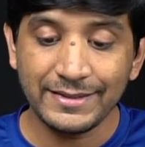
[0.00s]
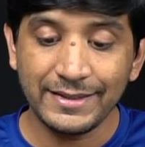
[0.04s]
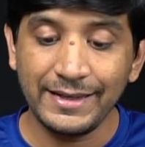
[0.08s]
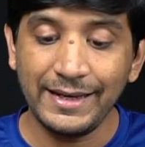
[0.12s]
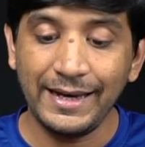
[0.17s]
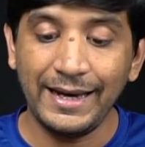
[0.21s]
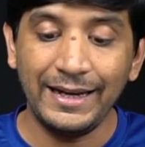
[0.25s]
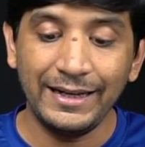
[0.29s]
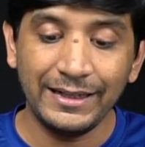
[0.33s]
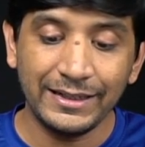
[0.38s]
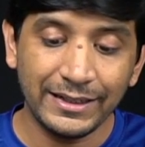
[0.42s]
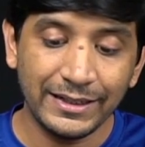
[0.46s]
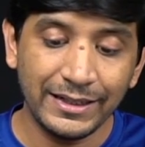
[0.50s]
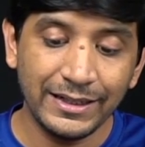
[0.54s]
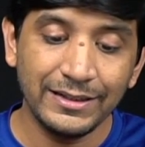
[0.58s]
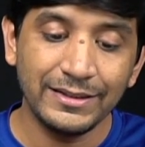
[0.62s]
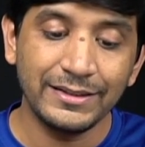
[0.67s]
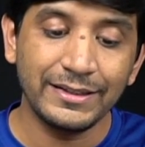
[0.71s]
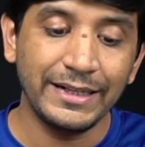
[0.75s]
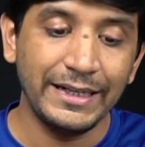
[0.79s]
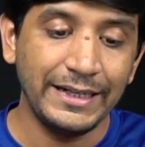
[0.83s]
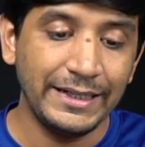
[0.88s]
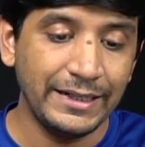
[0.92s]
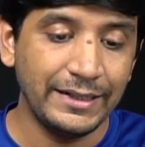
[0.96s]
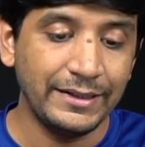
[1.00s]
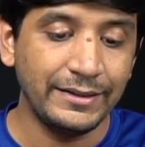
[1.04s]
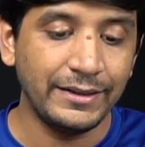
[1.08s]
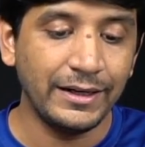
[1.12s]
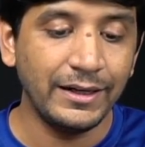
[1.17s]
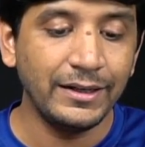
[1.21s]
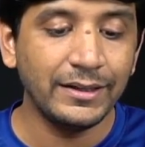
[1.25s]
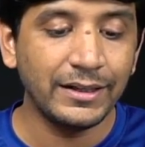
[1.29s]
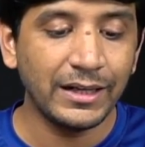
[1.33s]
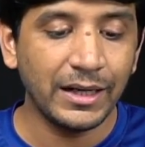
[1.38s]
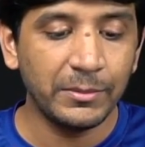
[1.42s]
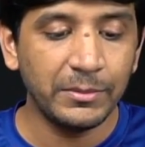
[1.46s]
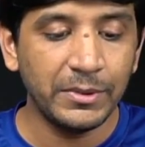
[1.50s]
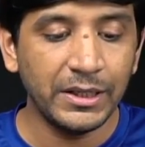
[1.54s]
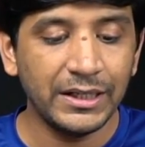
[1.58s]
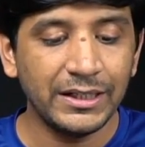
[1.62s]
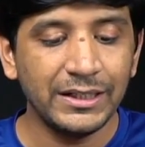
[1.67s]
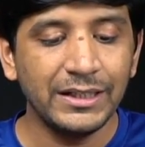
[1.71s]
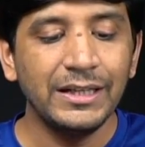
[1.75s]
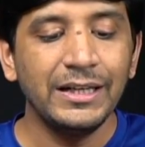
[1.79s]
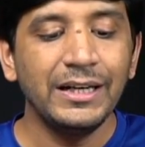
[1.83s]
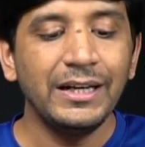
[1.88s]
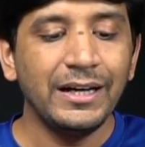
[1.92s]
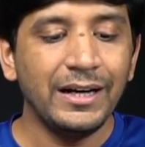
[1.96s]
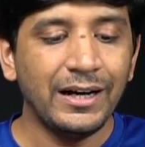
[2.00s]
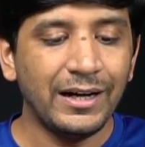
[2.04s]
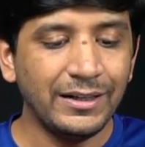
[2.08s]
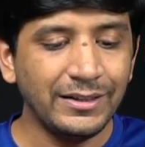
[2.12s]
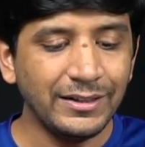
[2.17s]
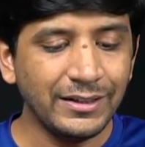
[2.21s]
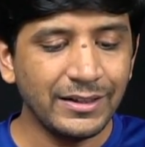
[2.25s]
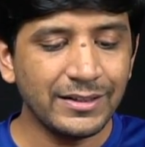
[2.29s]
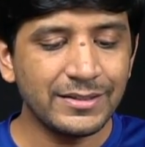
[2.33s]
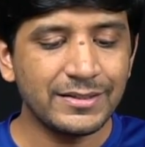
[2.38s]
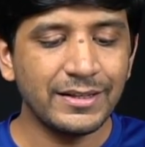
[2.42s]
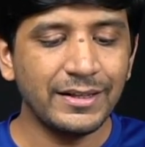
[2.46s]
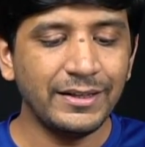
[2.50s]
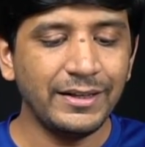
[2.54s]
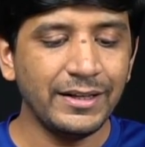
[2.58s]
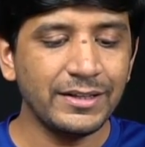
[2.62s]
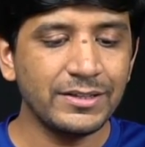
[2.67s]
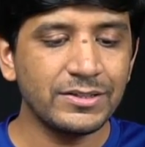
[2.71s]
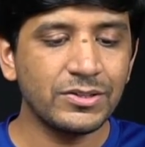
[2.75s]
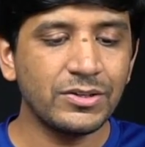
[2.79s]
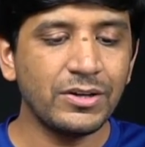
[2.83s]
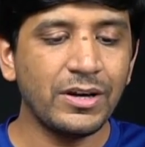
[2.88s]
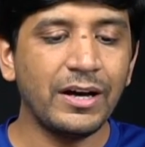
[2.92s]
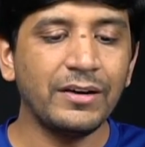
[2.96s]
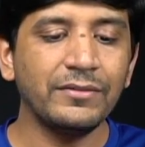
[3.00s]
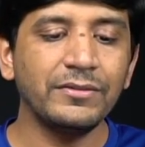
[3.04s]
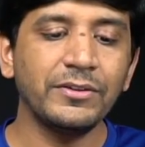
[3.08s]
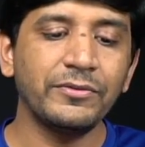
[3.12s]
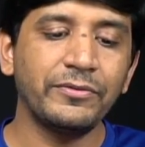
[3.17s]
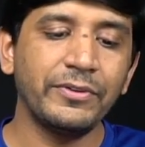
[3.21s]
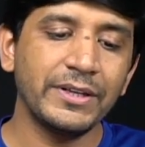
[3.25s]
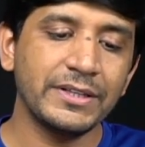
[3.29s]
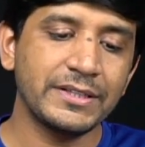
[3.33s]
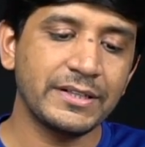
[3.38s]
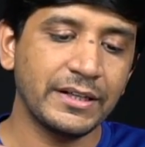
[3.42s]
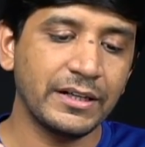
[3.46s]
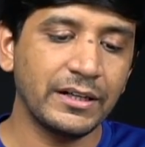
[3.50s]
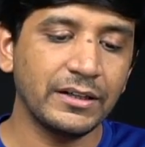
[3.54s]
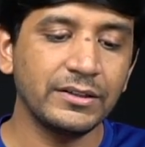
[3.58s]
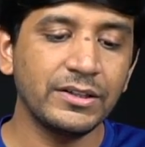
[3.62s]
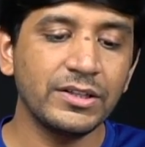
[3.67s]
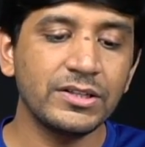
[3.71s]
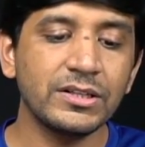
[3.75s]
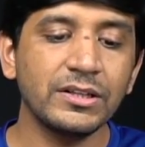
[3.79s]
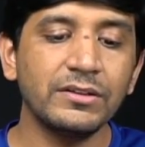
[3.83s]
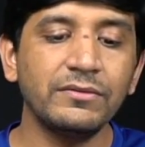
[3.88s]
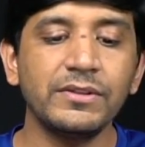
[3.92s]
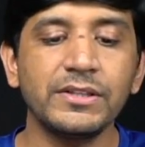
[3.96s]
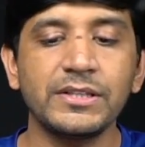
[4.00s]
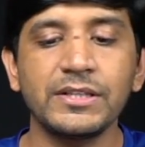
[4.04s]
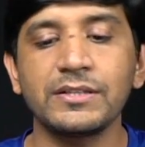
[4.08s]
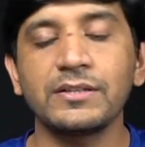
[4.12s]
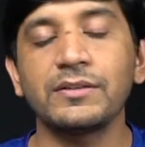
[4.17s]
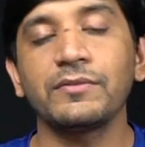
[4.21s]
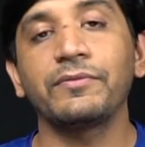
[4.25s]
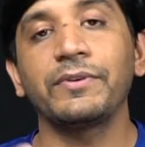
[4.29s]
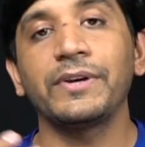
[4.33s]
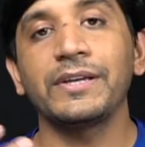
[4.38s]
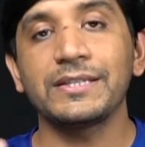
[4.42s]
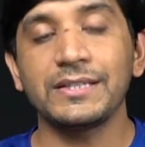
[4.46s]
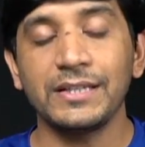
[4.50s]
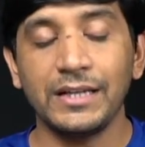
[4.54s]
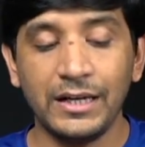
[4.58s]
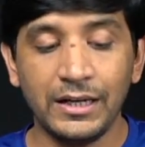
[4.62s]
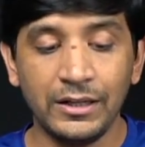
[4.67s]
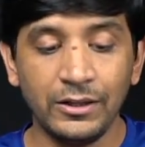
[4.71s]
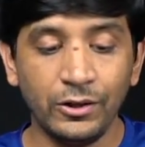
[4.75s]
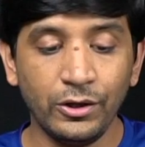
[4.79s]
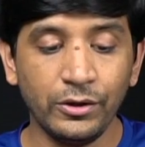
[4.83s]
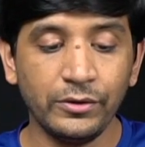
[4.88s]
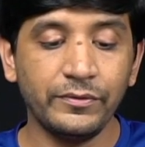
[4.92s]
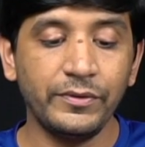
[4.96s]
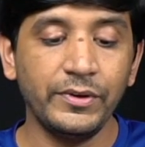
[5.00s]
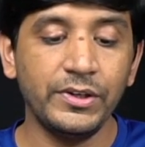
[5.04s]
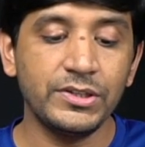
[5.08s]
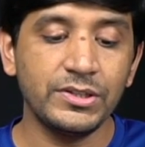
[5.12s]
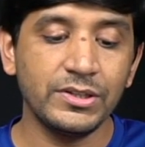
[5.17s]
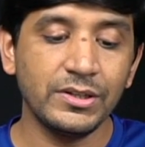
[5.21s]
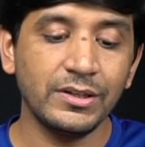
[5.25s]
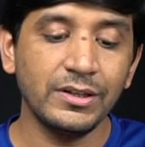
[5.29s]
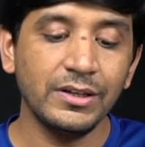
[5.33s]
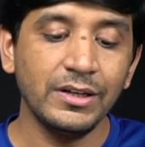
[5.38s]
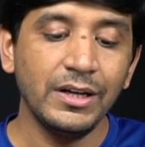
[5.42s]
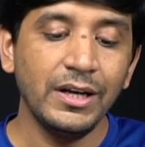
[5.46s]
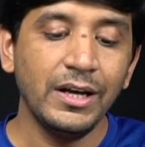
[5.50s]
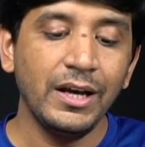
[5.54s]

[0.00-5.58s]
the Alcatel 3T10 tablet. Under the settings, you have the face recognition, which is the face unlock feature.